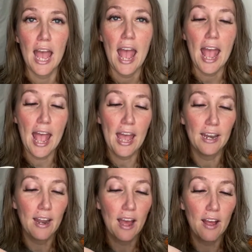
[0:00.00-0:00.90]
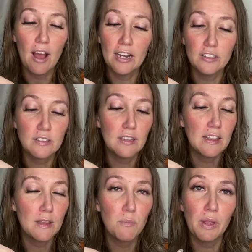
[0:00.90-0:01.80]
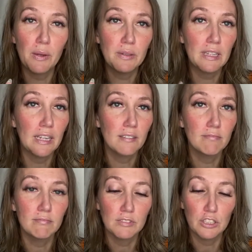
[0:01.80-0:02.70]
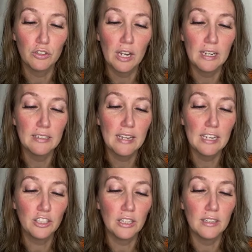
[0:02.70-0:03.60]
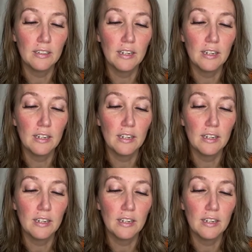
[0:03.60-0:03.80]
And I just let them play with it to try to attach it.